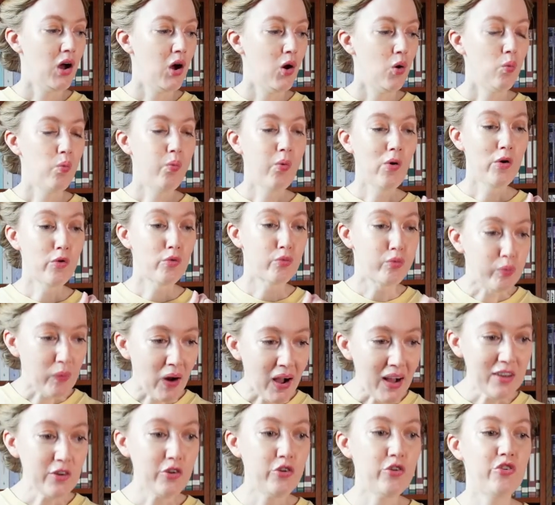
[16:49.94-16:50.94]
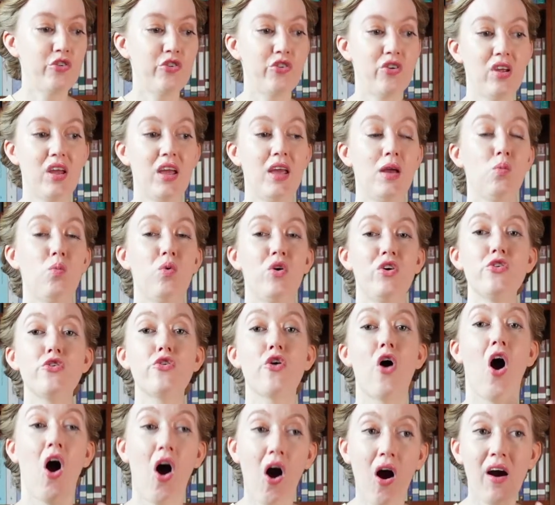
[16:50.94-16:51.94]
were rushed. It was
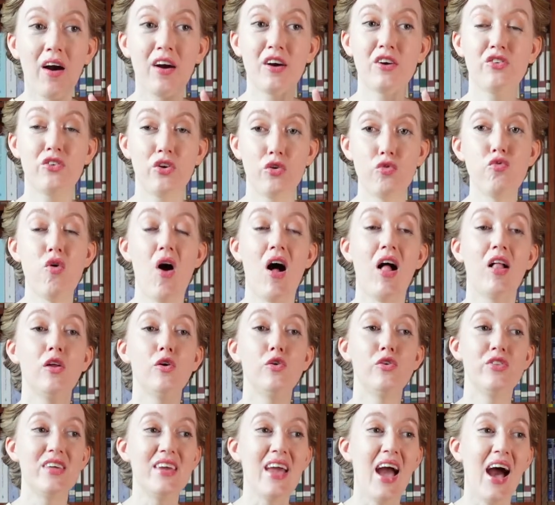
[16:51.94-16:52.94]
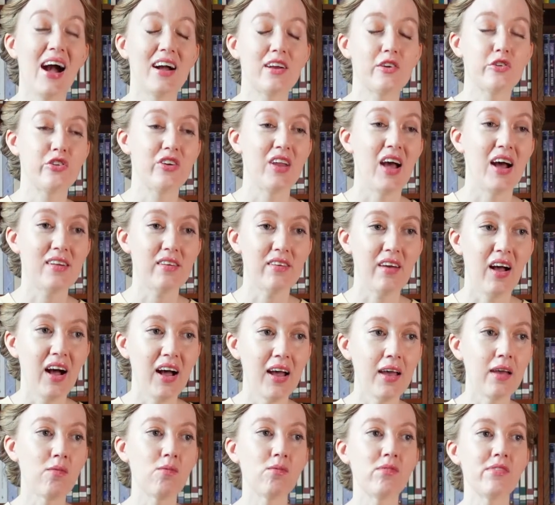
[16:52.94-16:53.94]
hard to follow the action at
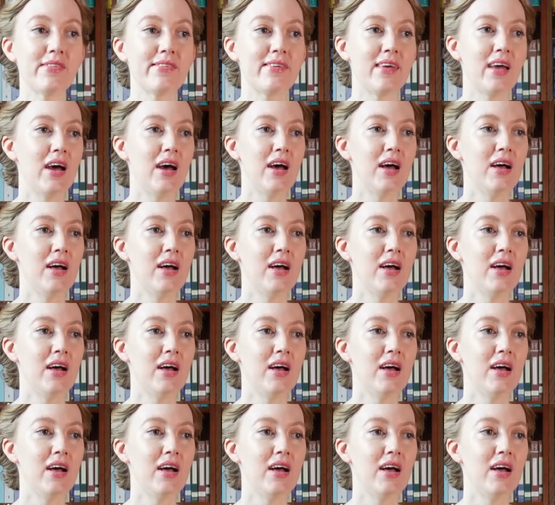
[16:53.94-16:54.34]
times.